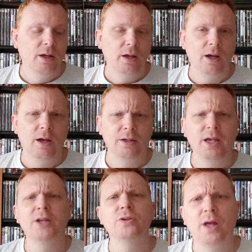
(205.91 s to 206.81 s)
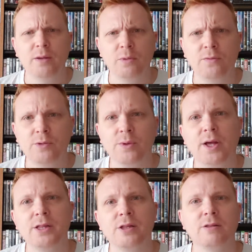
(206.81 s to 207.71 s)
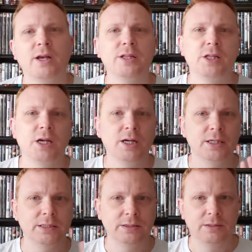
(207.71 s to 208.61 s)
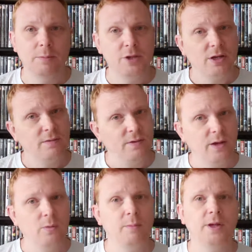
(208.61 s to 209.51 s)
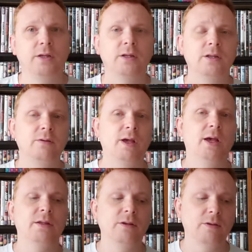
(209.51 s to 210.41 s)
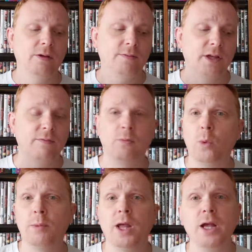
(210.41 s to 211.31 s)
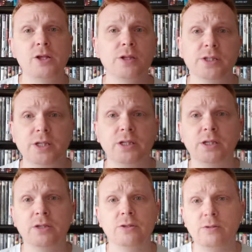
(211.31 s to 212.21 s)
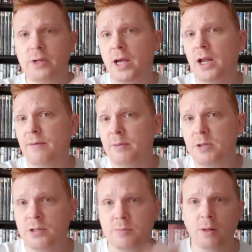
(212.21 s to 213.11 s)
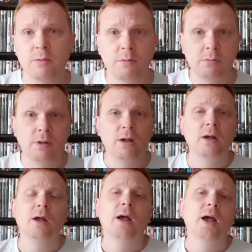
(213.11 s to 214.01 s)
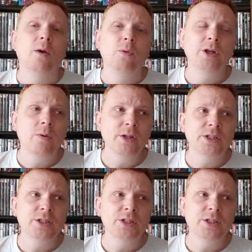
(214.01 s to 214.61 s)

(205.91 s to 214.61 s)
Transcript: You can't do that in movies. Well, that's objectifying women, and you can't, you have to give women agency, and you can't have them just blah, blah, blah, blah. You know what?